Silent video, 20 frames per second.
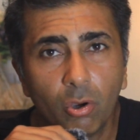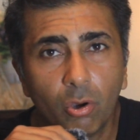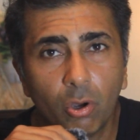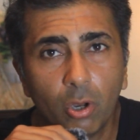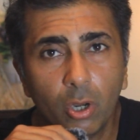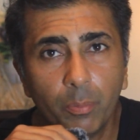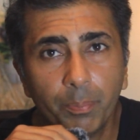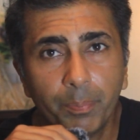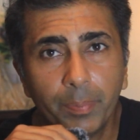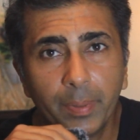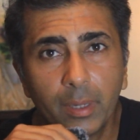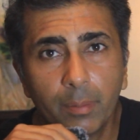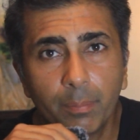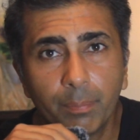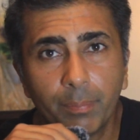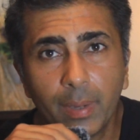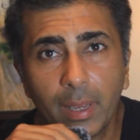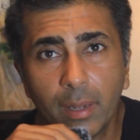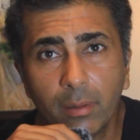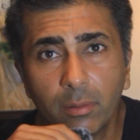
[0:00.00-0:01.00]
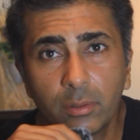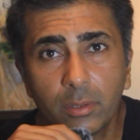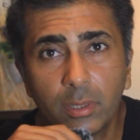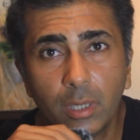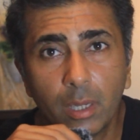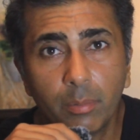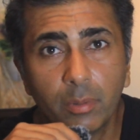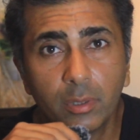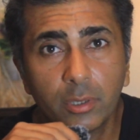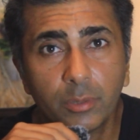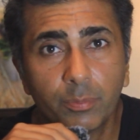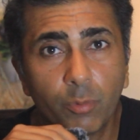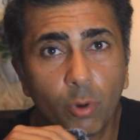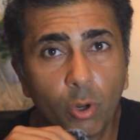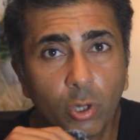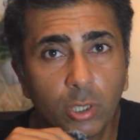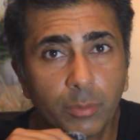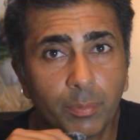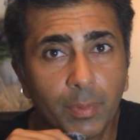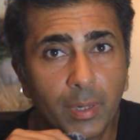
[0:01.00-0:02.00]
Olympic men's doubles
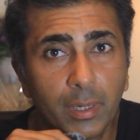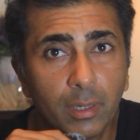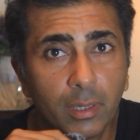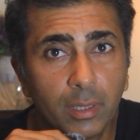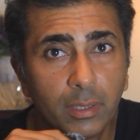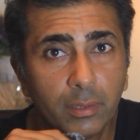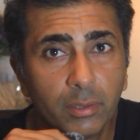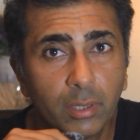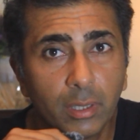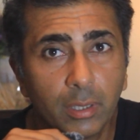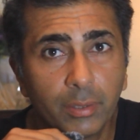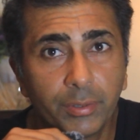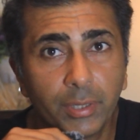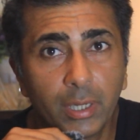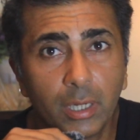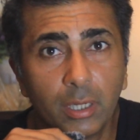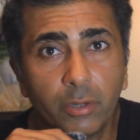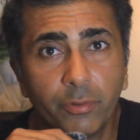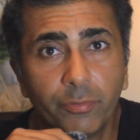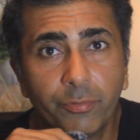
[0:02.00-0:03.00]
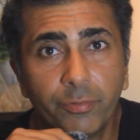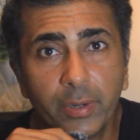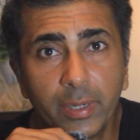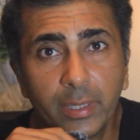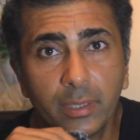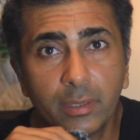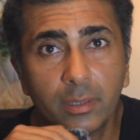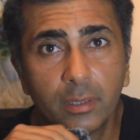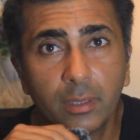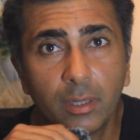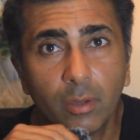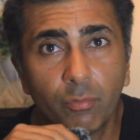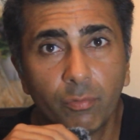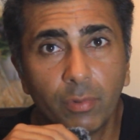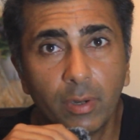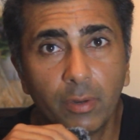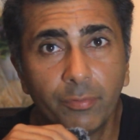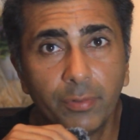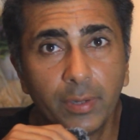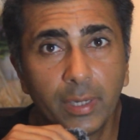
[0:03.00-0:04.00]
bronze medalist Taylor Fritz
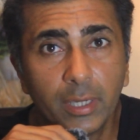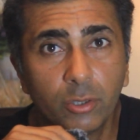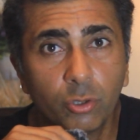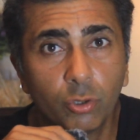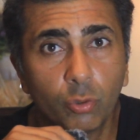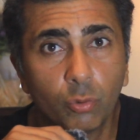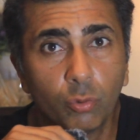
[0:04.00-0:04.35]
will face